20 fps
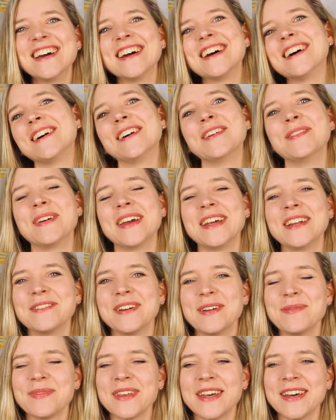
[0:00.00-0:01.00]

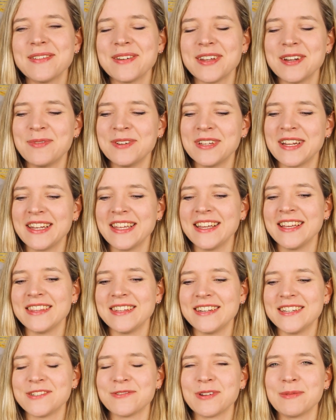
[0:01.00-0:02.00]
Anyway, I'm gonna put a link in
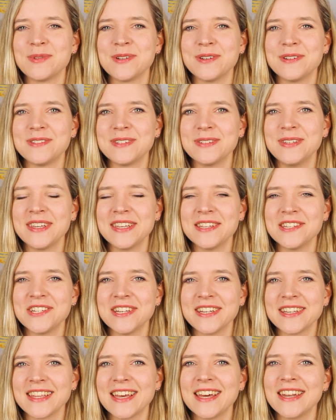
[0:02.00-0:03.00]
the description so you can
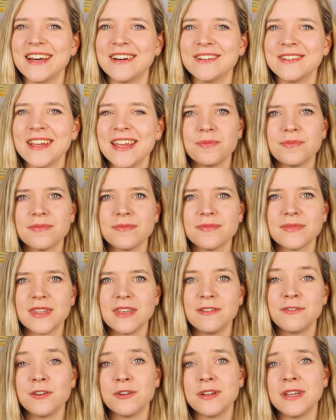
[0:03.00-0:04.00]
check that out.
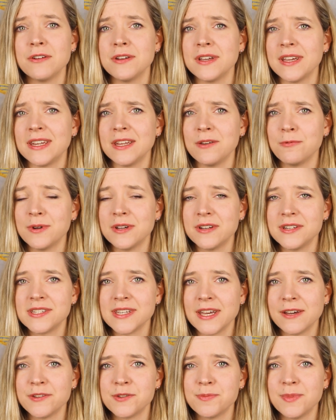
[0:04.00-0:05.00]
If you're hearing any weird
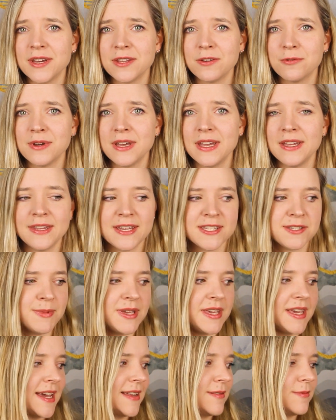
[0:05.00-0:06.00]
sounds, by the way, that's
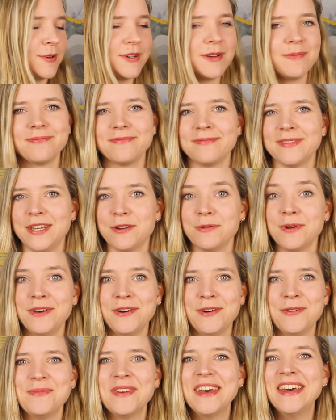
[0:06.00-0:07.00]
my cat. Oh, here we
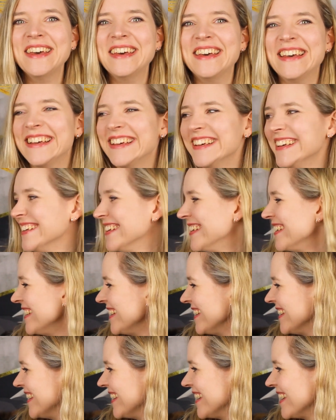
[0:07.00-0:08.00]
go.
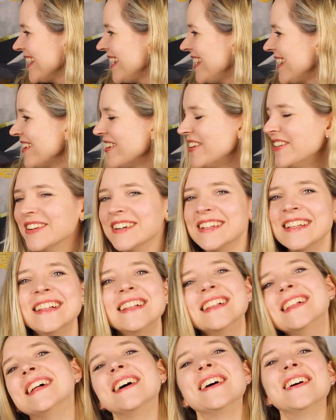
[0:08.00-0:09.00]
Hello.
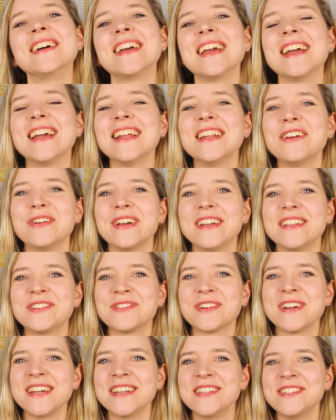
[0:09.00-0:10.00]
Okay, anyway,
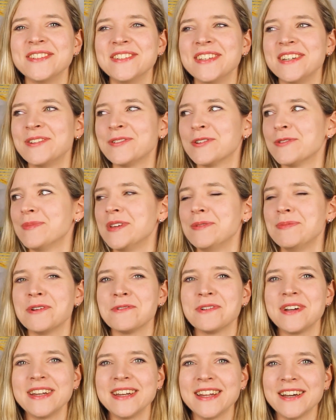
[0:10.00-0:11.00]
trying to ignore Mimi
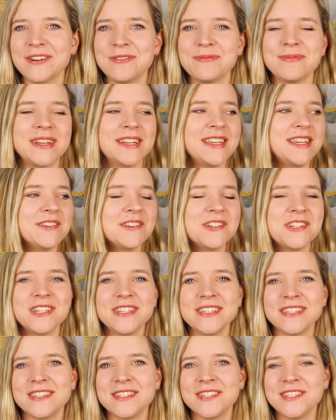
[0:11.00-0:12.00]
right now, but here she
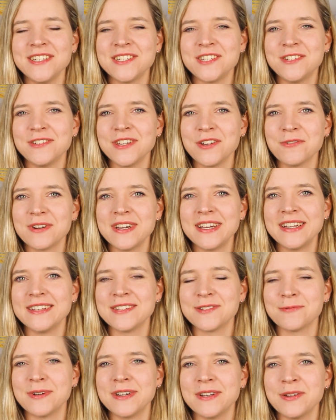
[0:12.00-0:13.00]
is. She's doing great
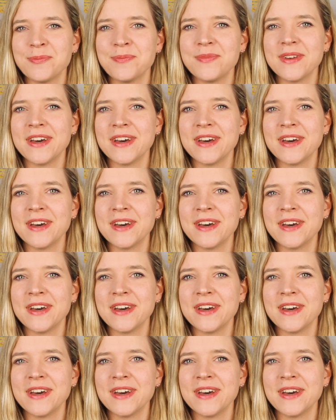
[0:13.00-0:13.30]
as well.